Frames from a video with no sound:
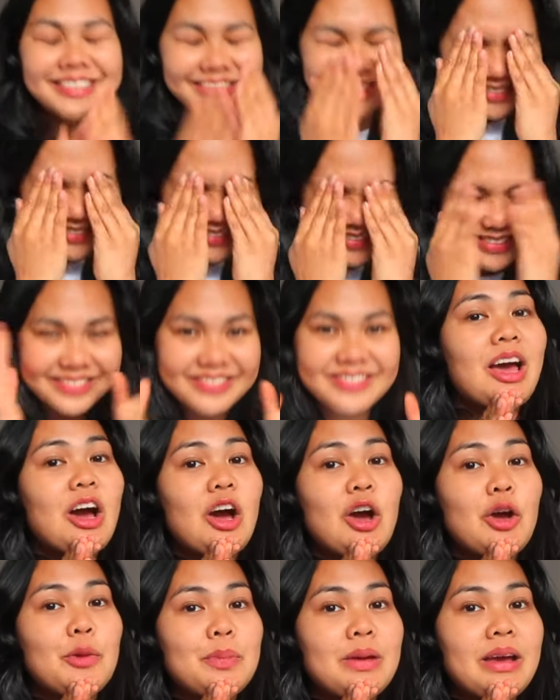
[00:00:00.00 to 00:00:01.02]

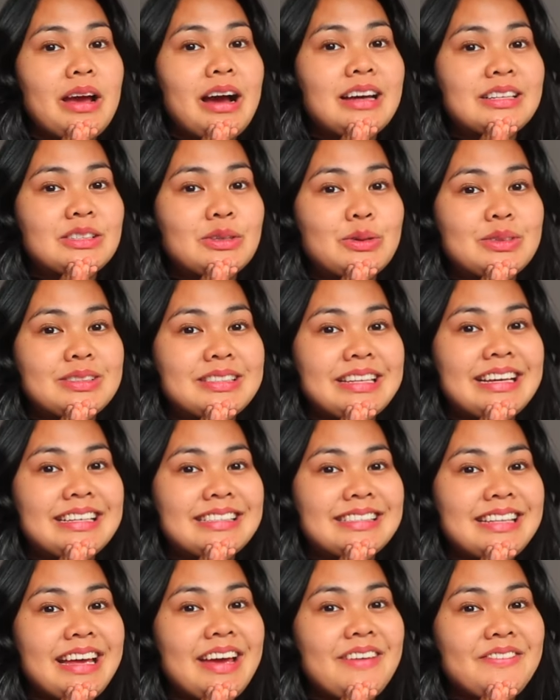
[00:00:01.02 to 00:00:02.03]
I hope you guys are all staying
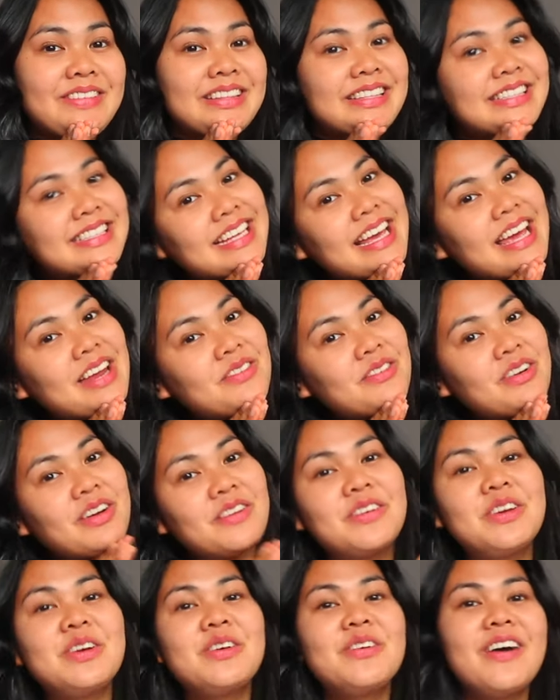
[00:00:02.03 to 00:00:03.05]
safe and sane
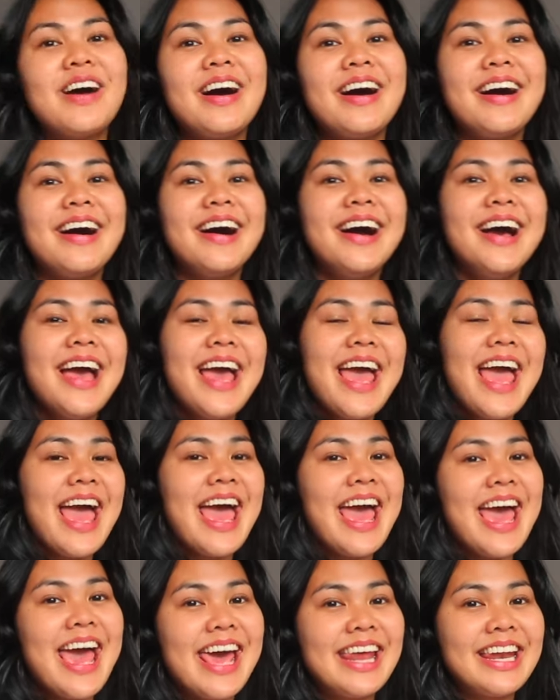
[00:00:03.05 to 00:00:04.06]
wherever you are
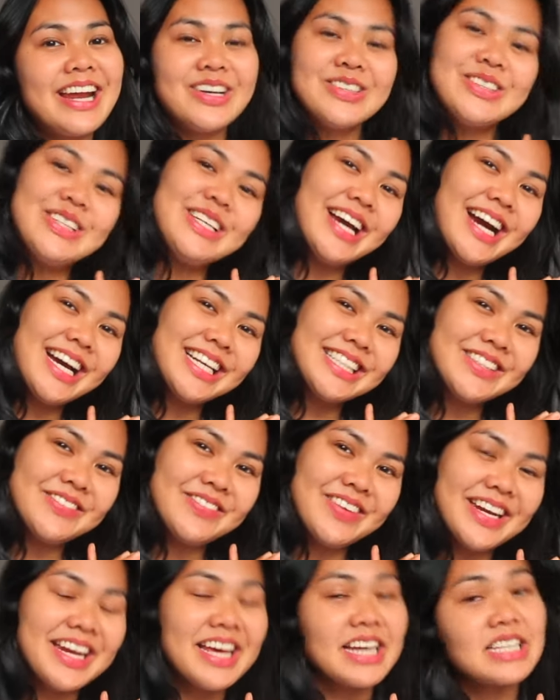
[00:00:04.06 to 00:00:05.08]
and I'll see you guys in
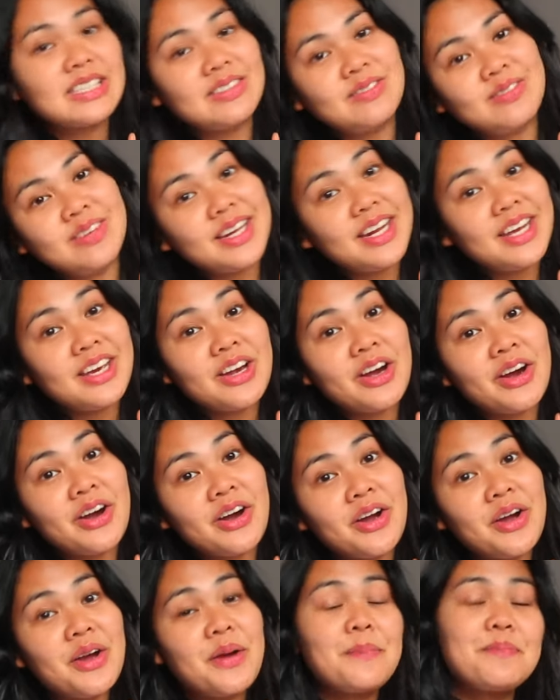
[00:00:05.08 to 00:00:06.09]
my next
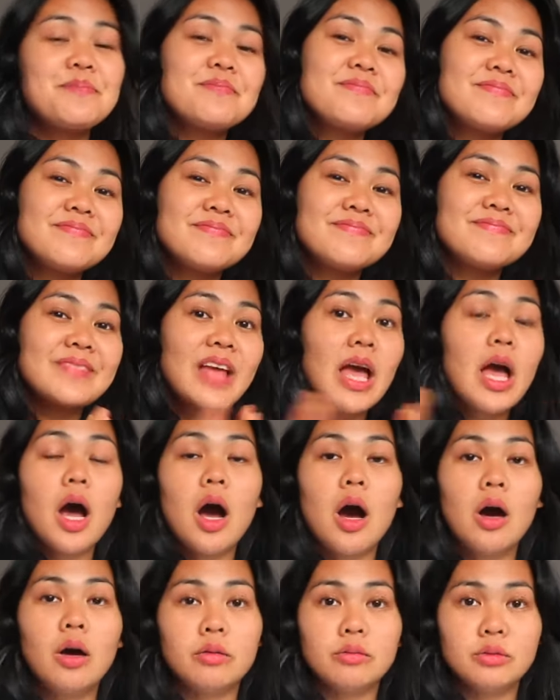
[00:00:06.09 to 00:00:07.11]
video
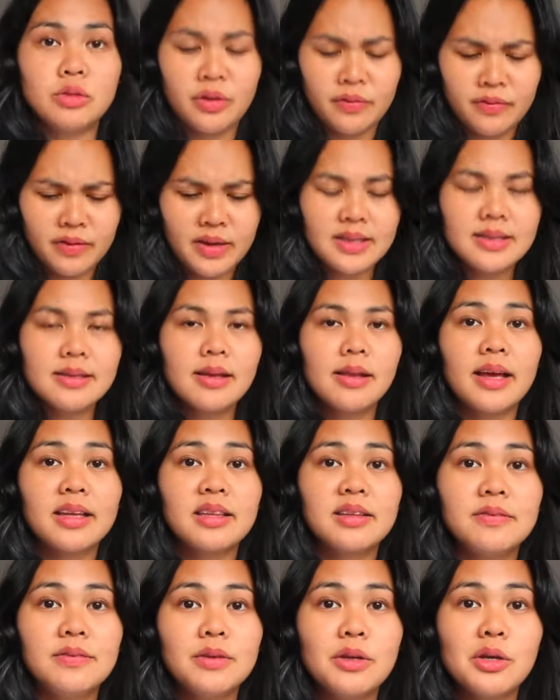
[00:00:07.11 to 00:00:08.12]
oh don't forget to like
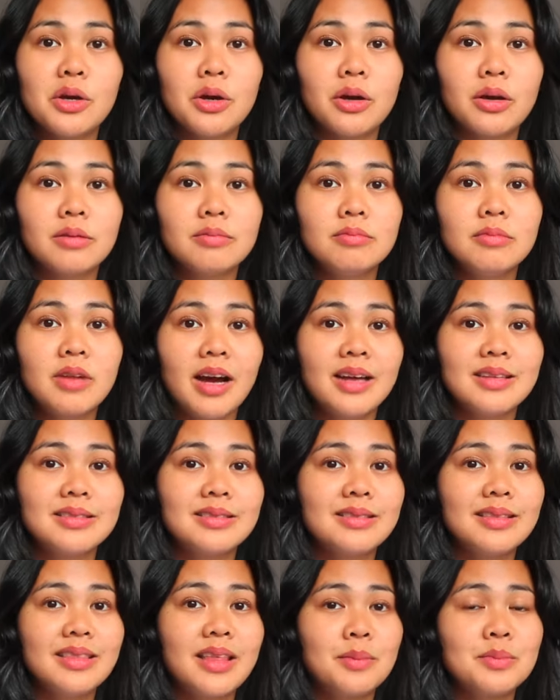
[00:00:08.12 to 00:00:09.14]
the video guys
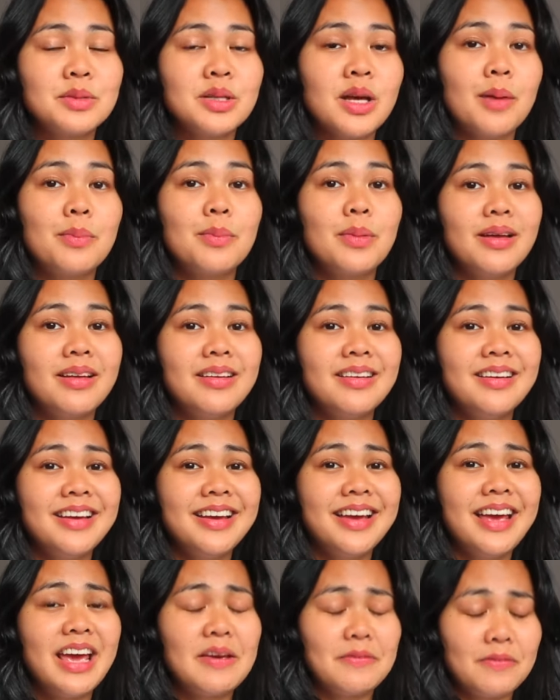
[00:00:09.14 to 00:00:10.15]
thumbs up
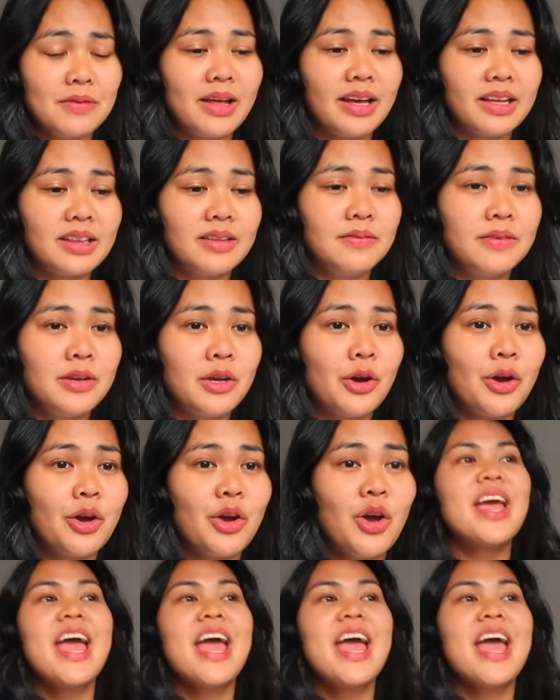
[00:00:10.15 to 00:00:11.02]
if you like the video